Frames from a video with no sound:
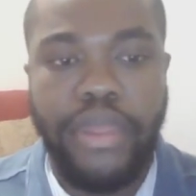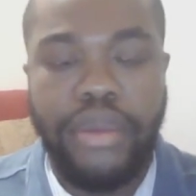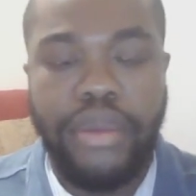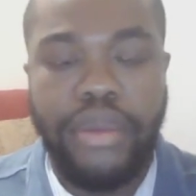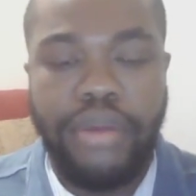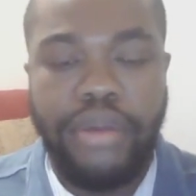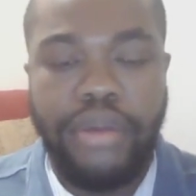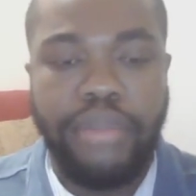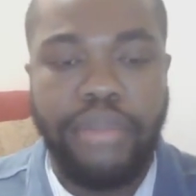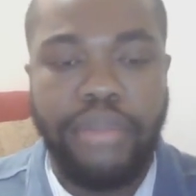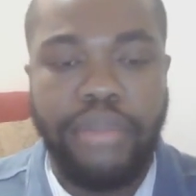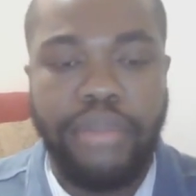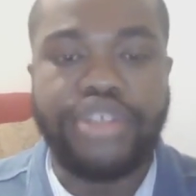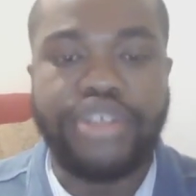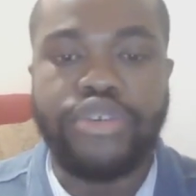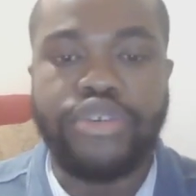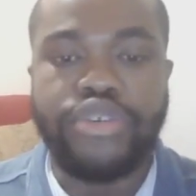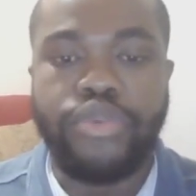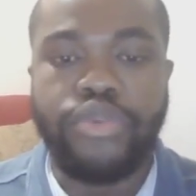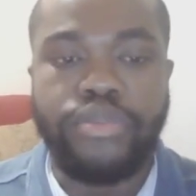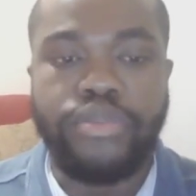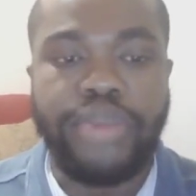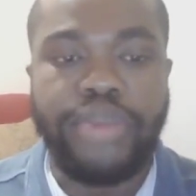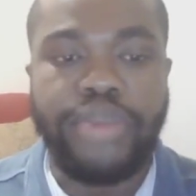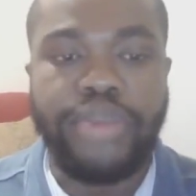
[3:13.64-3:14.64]

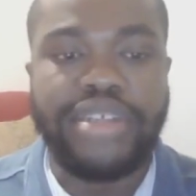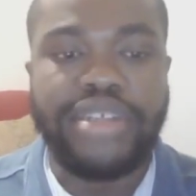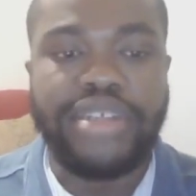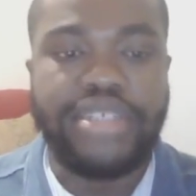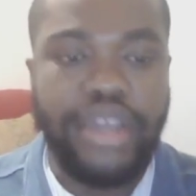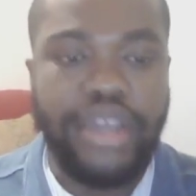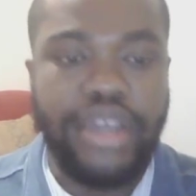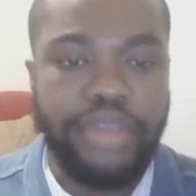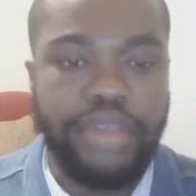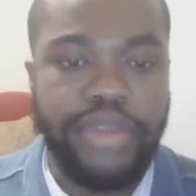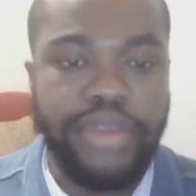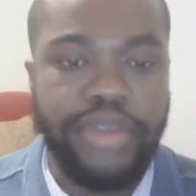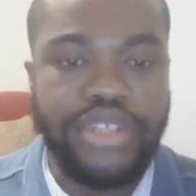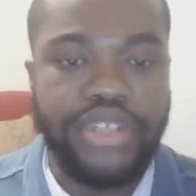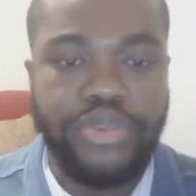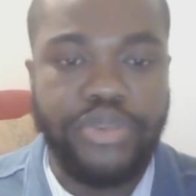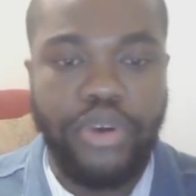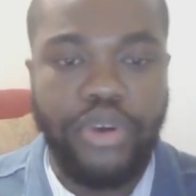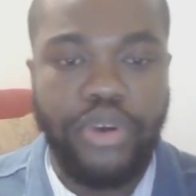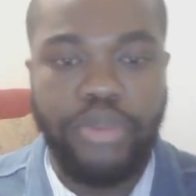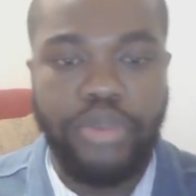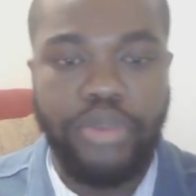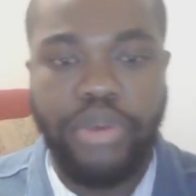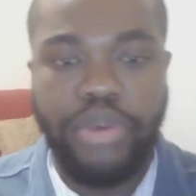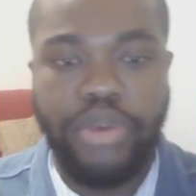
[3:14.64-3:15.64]
My second major
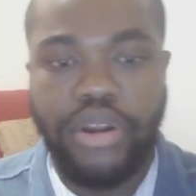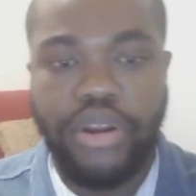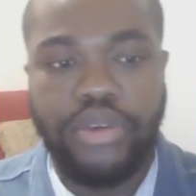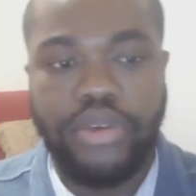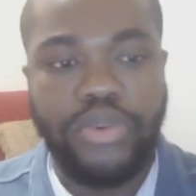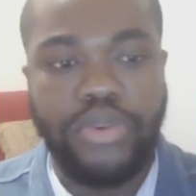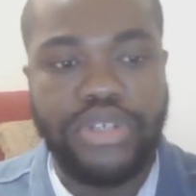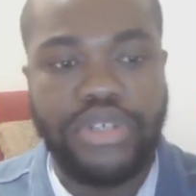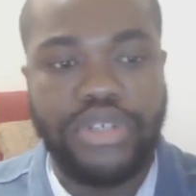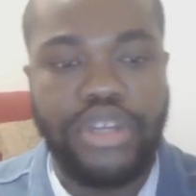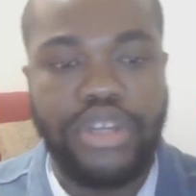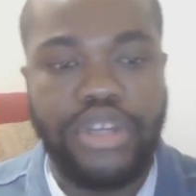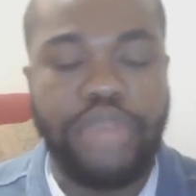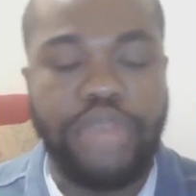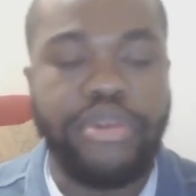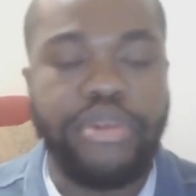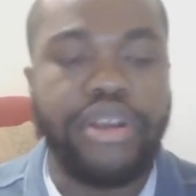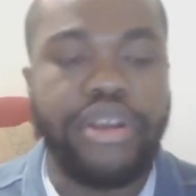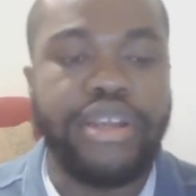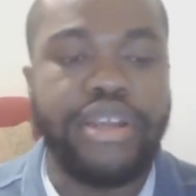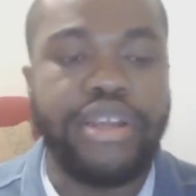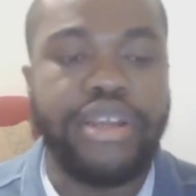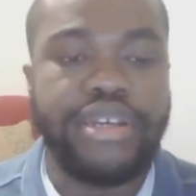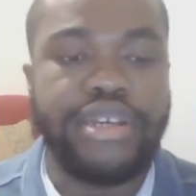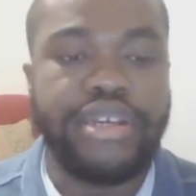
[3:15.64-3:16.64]
work product was a
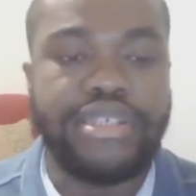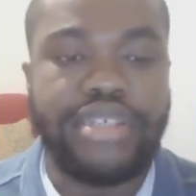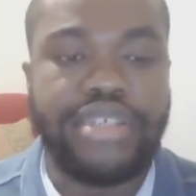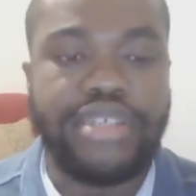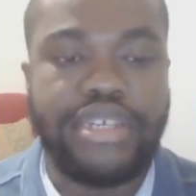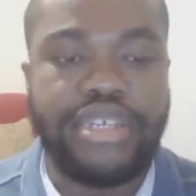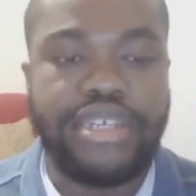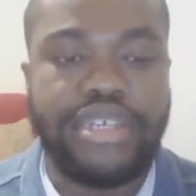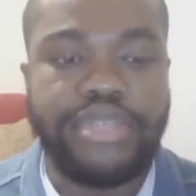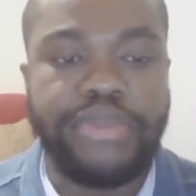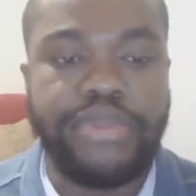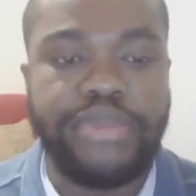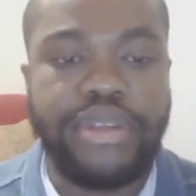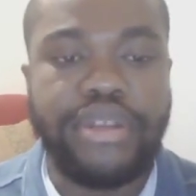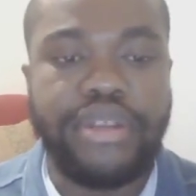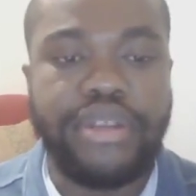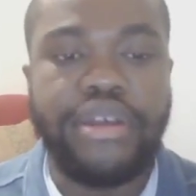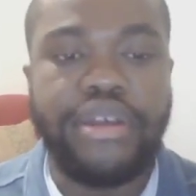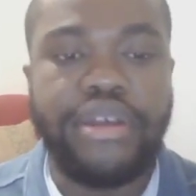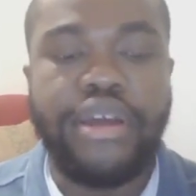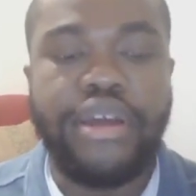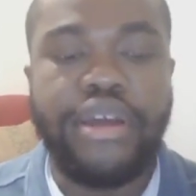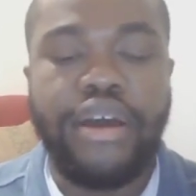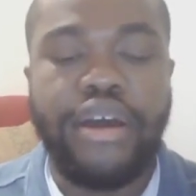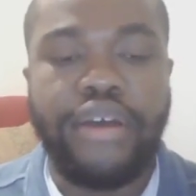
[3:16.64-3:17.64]
community assessment
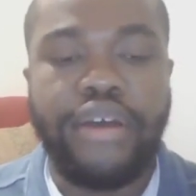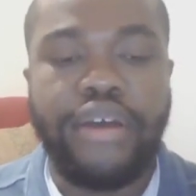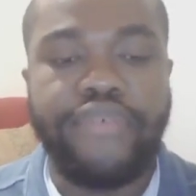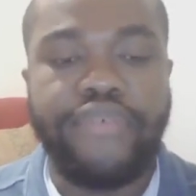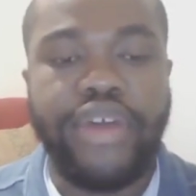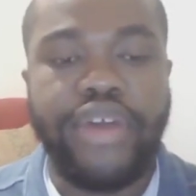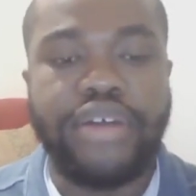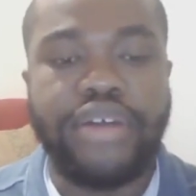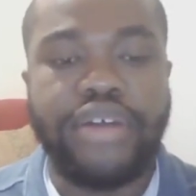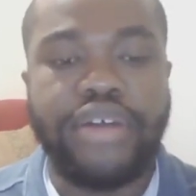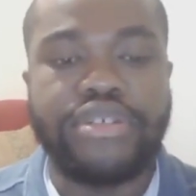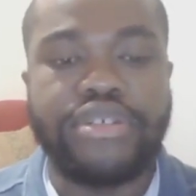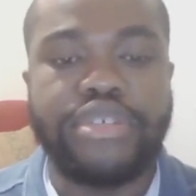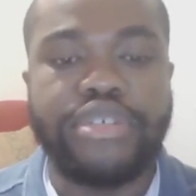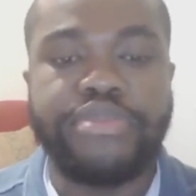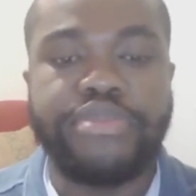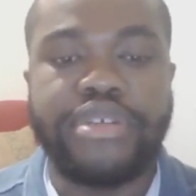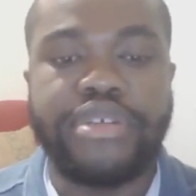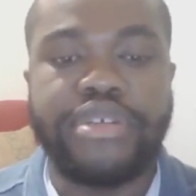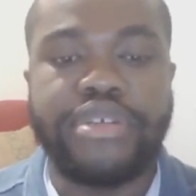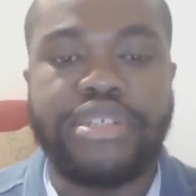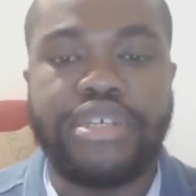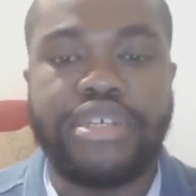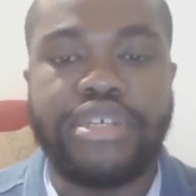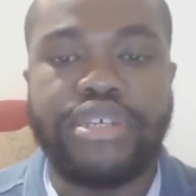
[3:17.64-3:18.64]
of the
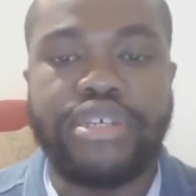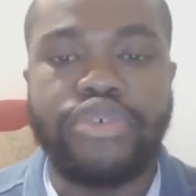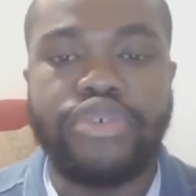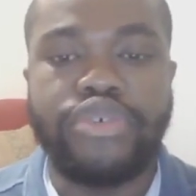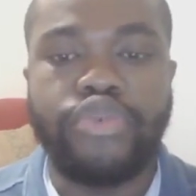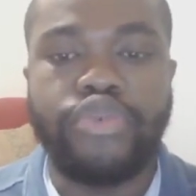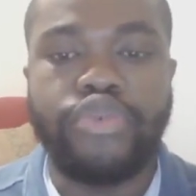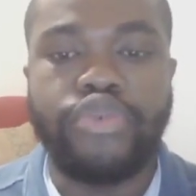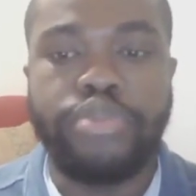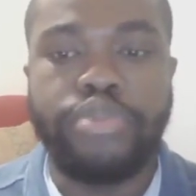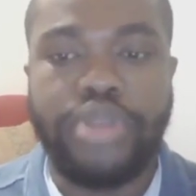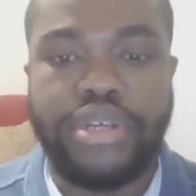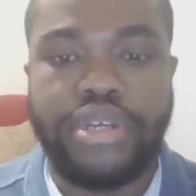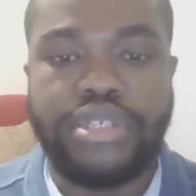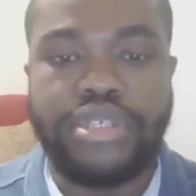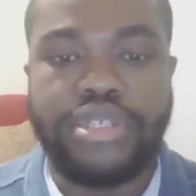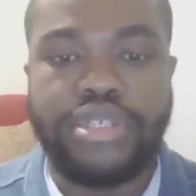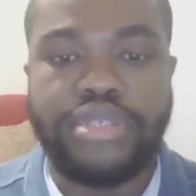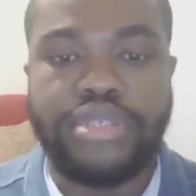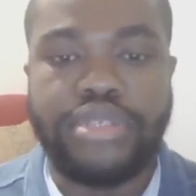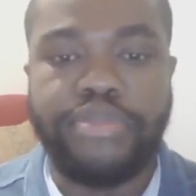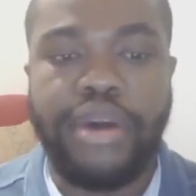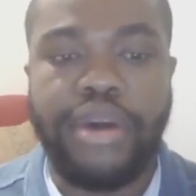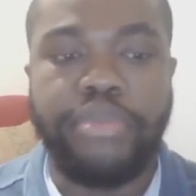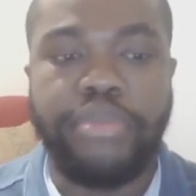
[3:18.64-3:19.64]
LGBTQ plus
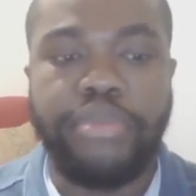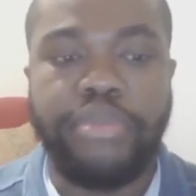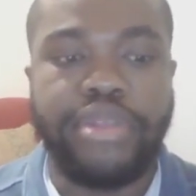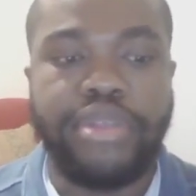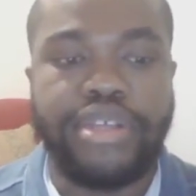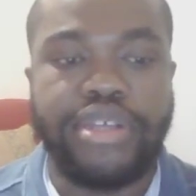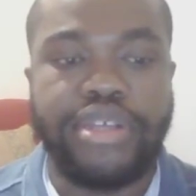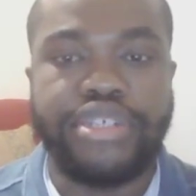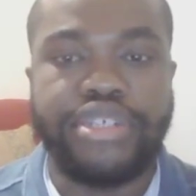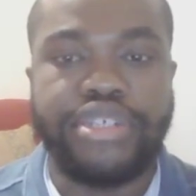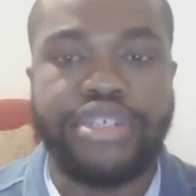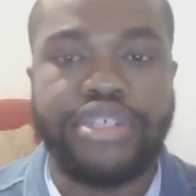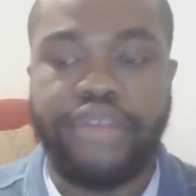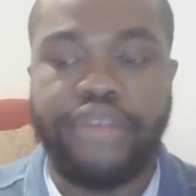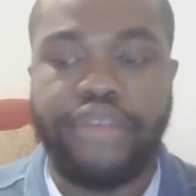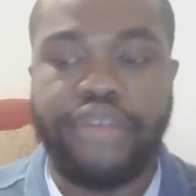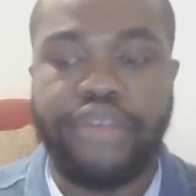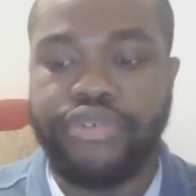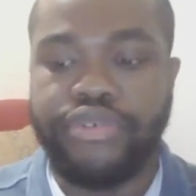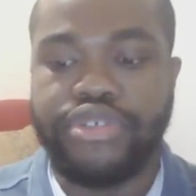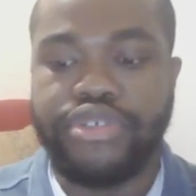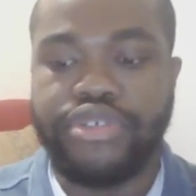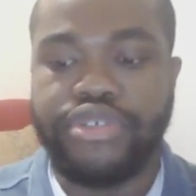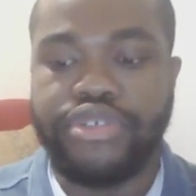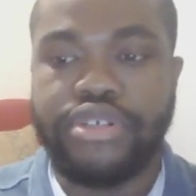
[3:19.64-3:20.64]
population of
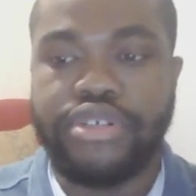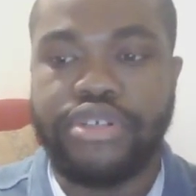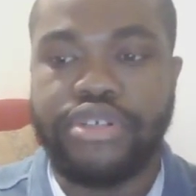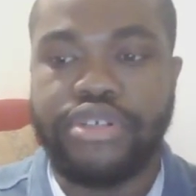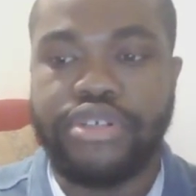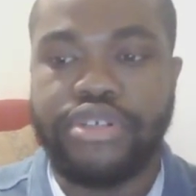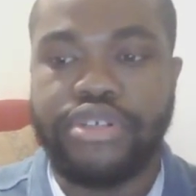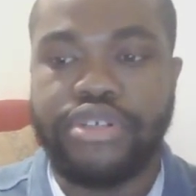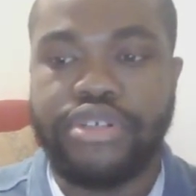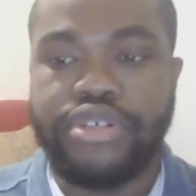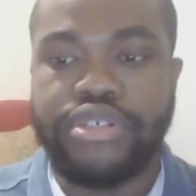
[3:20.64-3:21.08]
New Jersey.